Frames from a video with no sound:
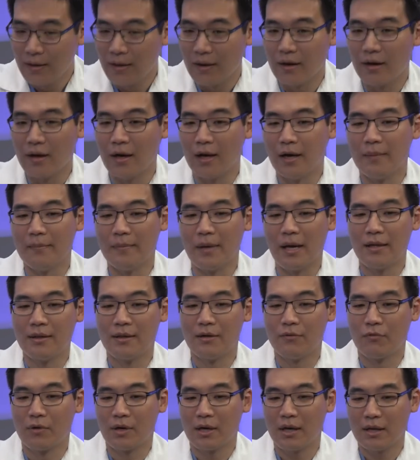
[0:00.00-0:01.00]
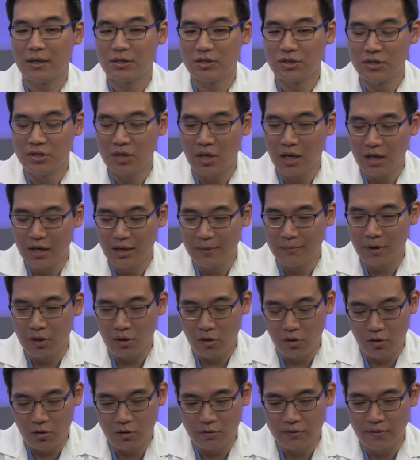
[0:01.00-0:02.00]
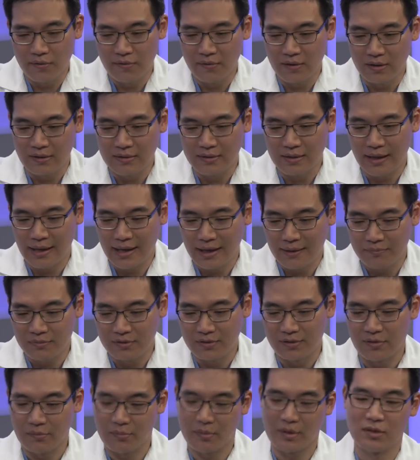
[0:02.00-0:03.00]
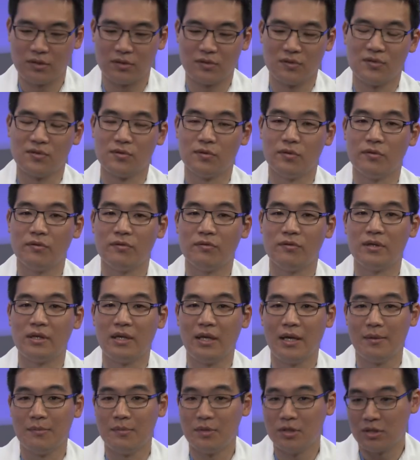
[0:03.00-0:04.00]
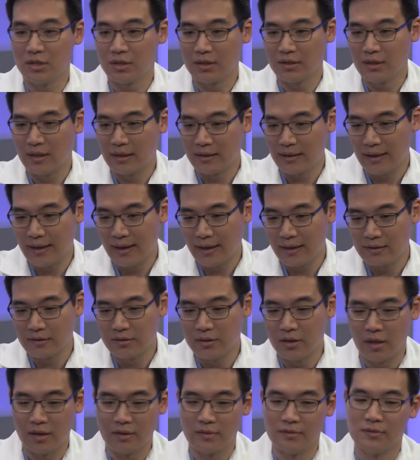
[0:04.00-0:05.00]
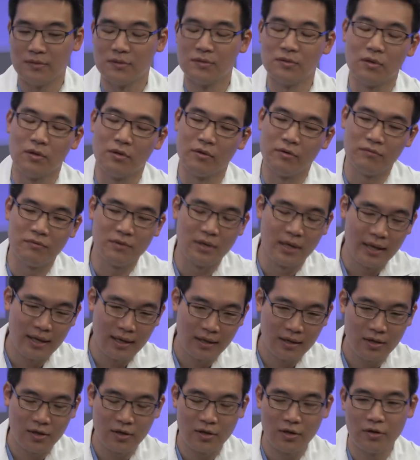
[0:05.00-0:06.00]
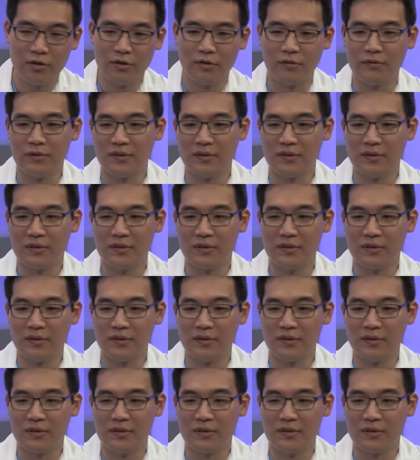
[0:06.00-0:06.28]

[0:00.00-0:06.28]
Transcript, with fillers: um, and then we're going to actually talk about all the things that happened to the patient. So the imaging that they had done, so the echo,